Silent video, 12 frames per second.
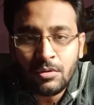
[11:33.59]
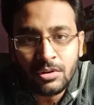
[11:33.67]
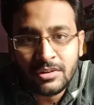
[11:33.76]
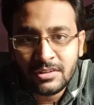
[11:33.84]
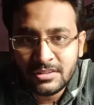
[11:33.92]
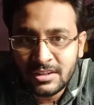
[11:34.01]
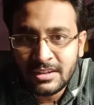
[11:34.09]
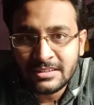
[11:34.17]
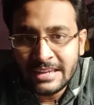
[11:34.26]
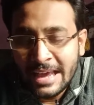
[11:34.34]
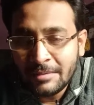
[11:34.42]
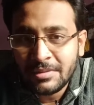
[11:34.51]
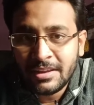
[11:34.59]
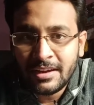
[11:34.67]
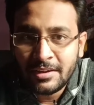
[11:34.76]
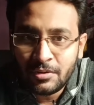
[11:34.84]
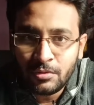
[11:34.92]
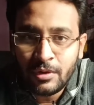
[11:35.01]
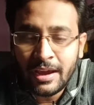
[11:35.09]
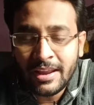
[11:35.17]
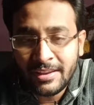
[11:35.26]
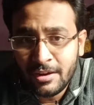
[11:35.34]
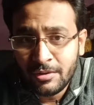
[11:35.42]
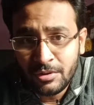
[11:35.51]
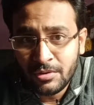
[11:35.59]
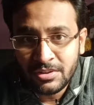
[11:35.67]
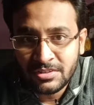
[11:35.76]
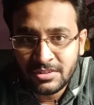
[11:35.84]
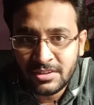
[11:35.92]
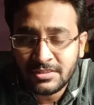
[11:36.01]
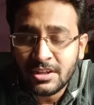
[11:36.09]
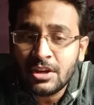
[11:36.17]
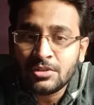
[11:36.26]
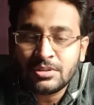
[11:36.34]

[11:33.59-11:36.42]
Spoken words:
good research lab there to carry out your research.